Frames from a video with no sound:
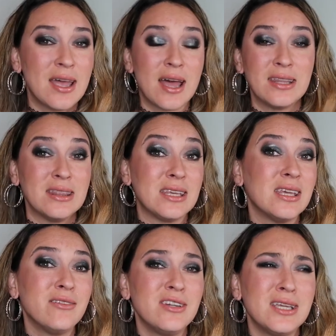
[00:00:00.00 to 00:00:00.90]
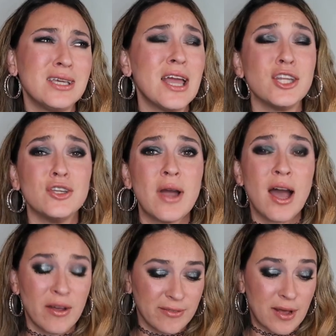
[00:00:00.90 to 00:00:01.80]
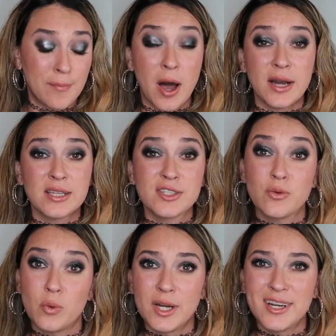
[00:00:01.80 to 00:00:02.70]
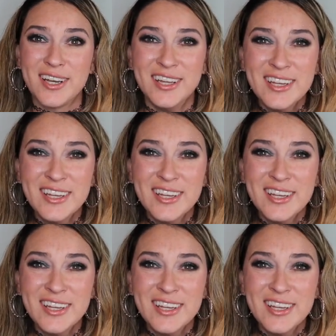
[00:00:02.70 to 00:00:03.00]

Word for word: in the evening and you have a modest work